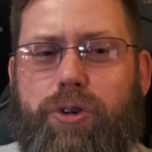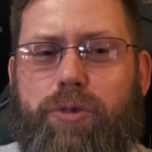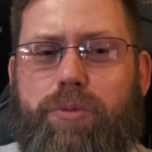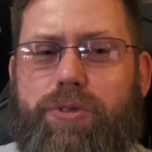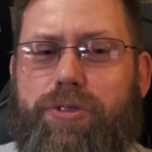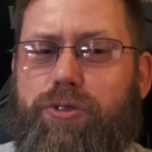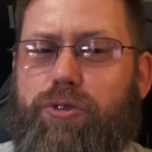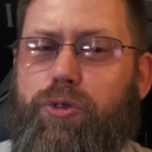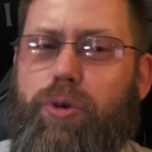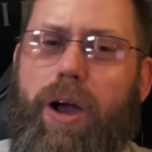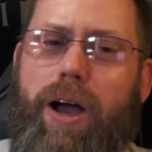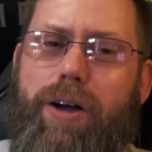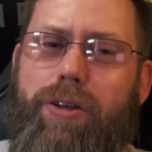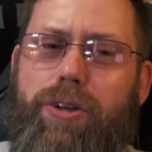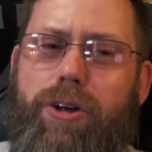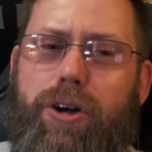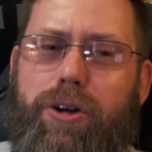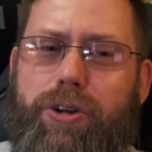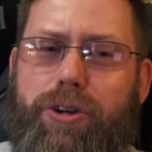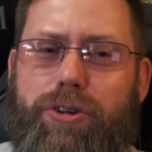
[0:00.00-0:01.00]
groups, trial
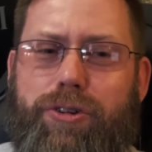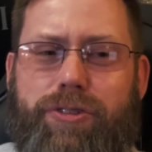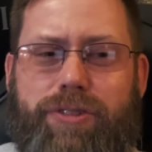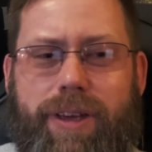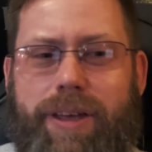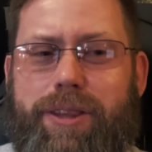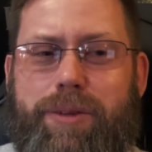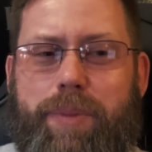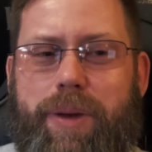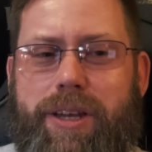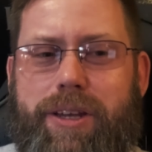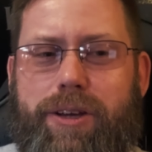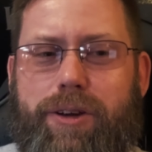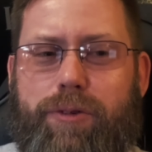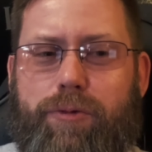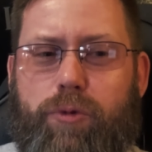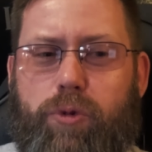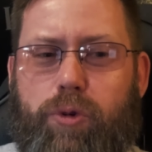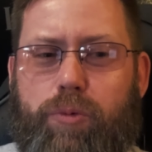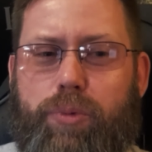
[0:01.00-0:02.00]
lawyers, and the
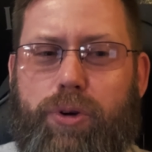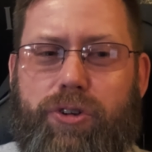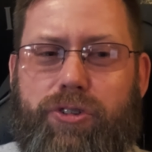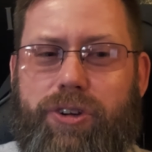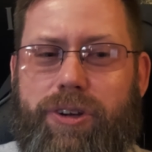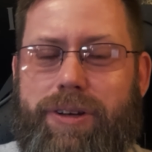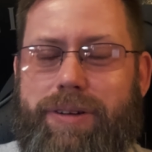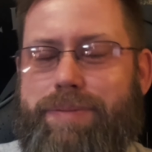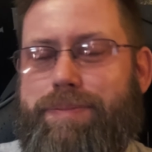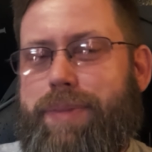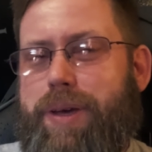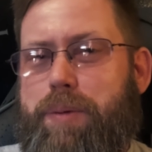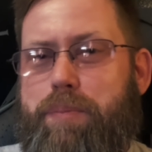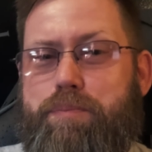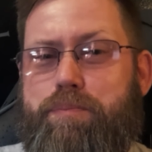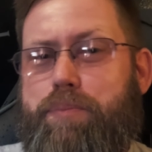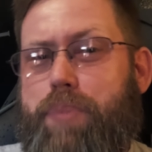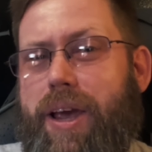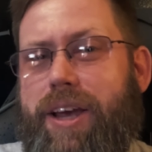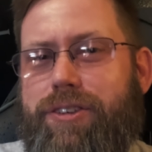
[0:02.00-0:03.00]
media for pushing
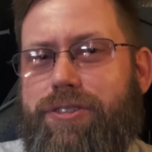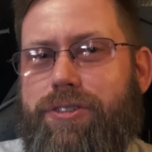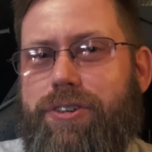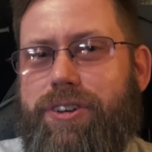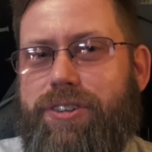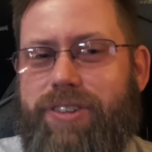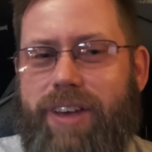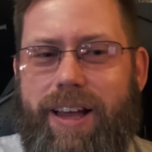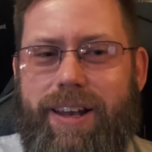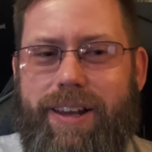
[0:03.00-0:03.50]
baseless